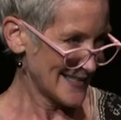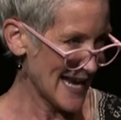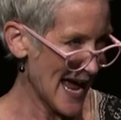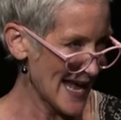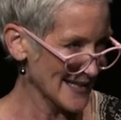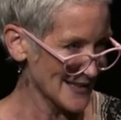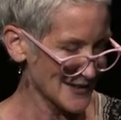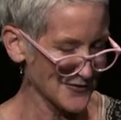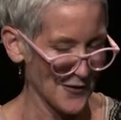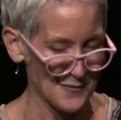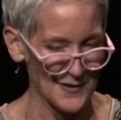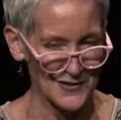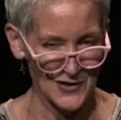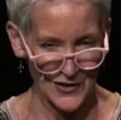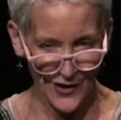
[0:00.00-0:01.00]
tents from
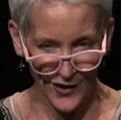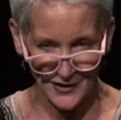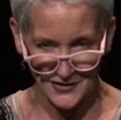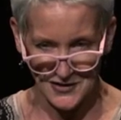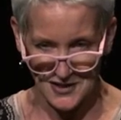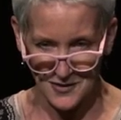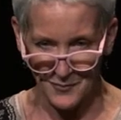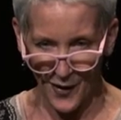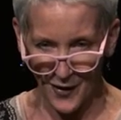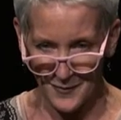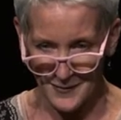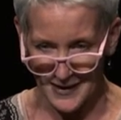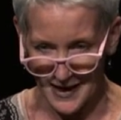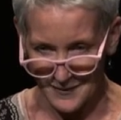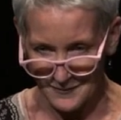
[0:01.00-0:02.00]
the geology
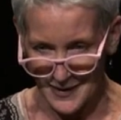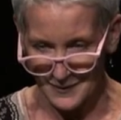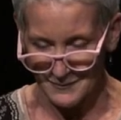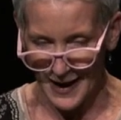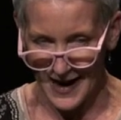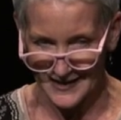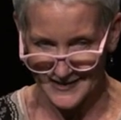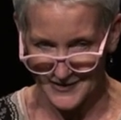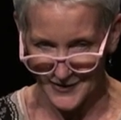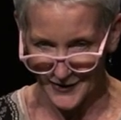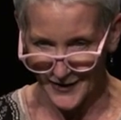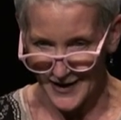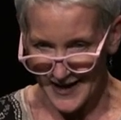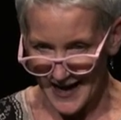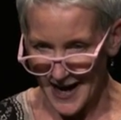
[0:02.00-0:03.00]
department at
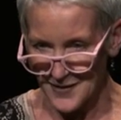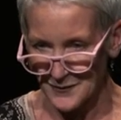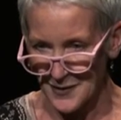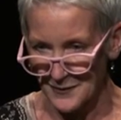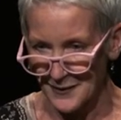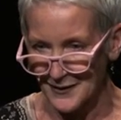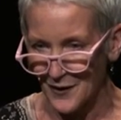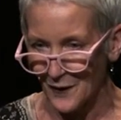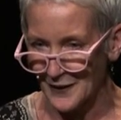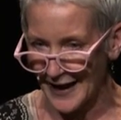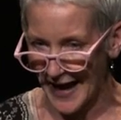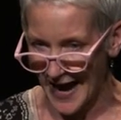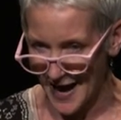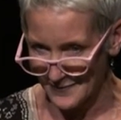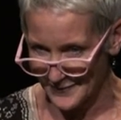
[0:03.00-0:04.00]
McMaster, and we would go
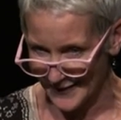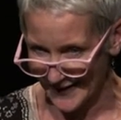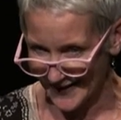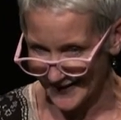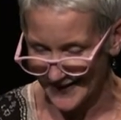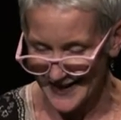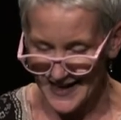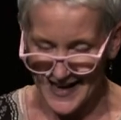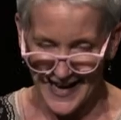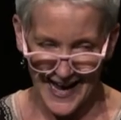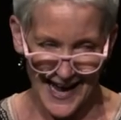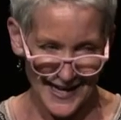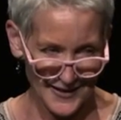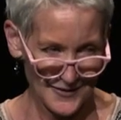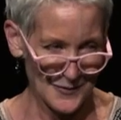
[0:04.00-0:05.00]
camping
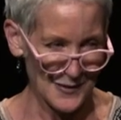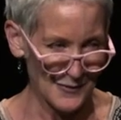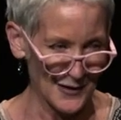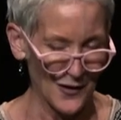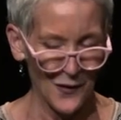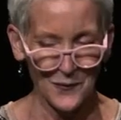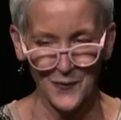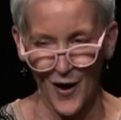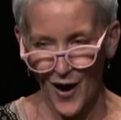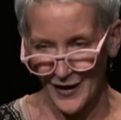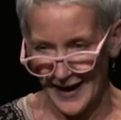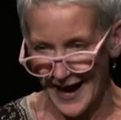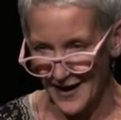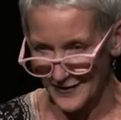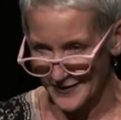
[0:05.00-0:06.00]
and we would go rock
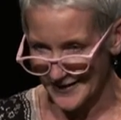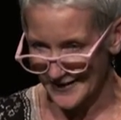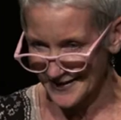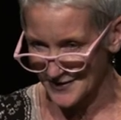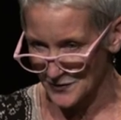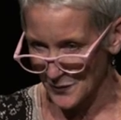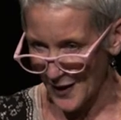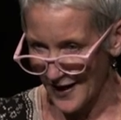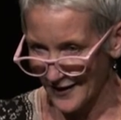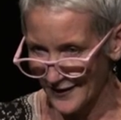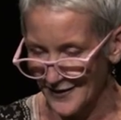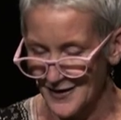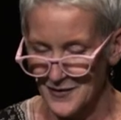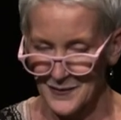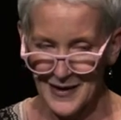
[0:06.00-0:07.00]
hounding as well.
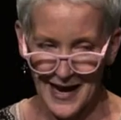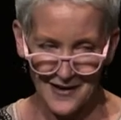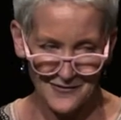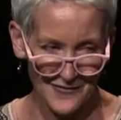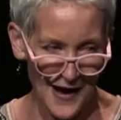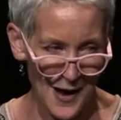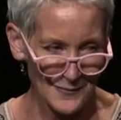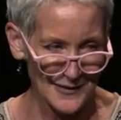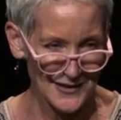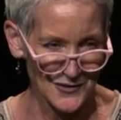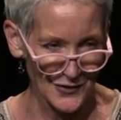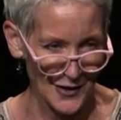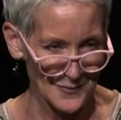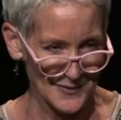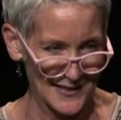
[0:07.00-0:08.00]
We had family
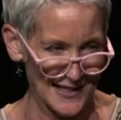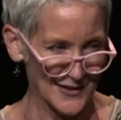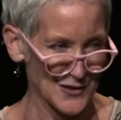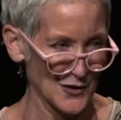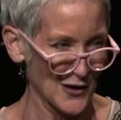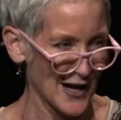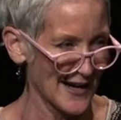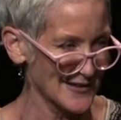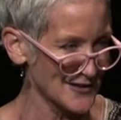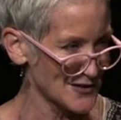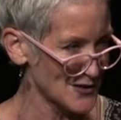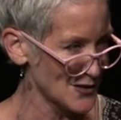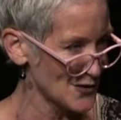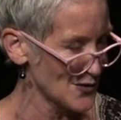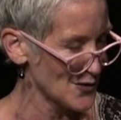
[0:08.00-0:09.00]
trips that took us
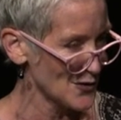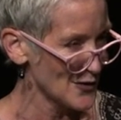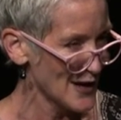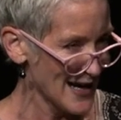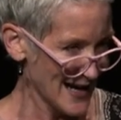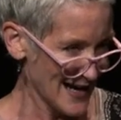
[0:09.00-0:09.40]
to